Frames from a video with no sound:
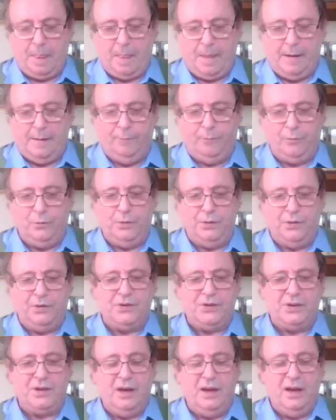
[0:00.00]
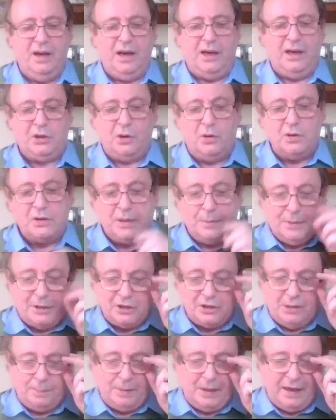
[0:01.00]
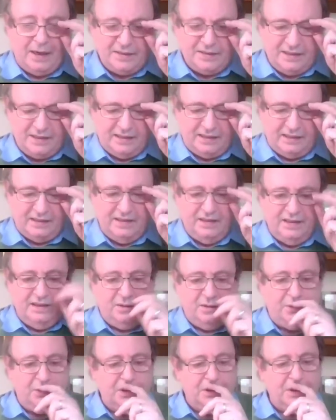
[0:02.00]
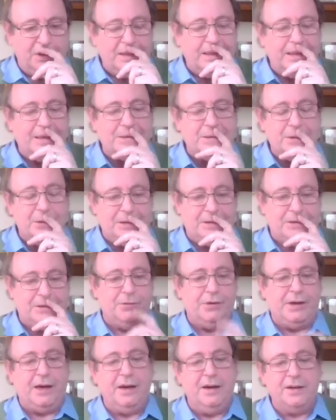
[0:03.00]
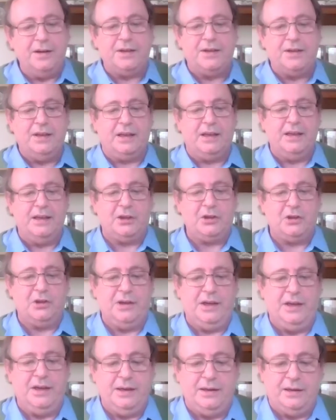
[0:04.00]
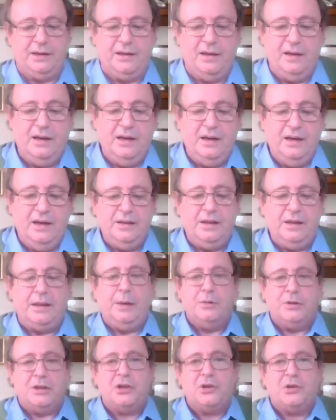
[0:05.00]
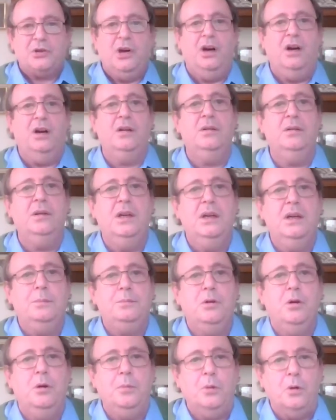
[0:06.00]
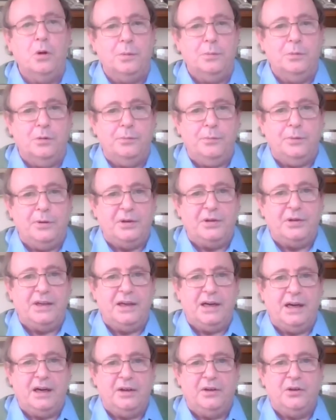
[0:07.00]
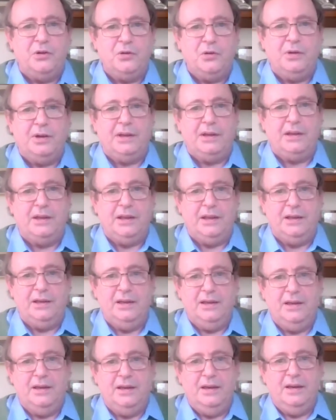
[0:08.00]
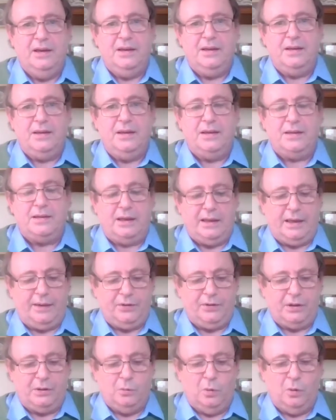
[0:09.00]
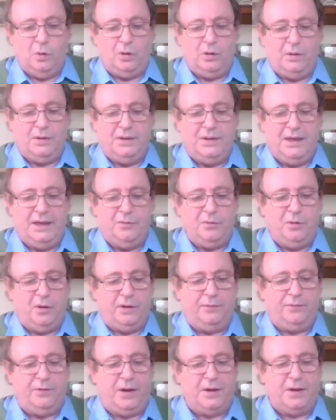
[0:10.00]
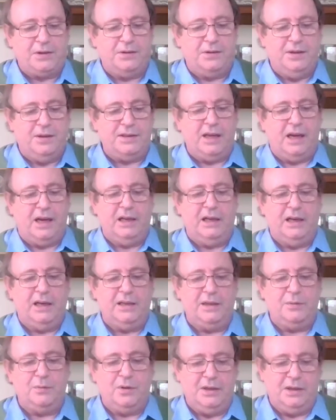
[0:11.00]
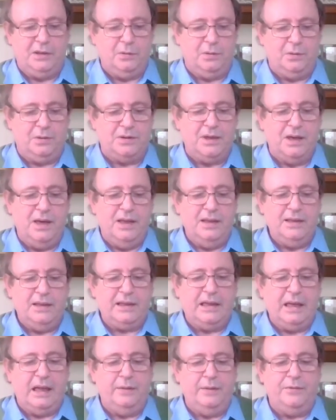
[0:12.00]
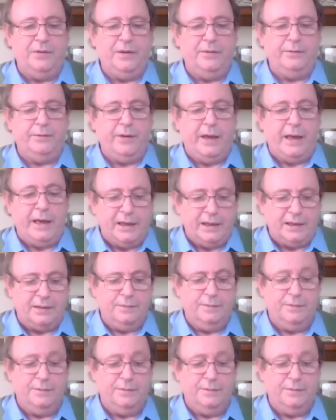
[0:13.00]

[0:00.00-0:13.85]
influence. I should also mention passing, although there's no need to rehearse the connection here, that there was a strong pro-Boer movement in Ireland during the South African War. Indeed, Roy Foster has highlighted what he calls the galvanic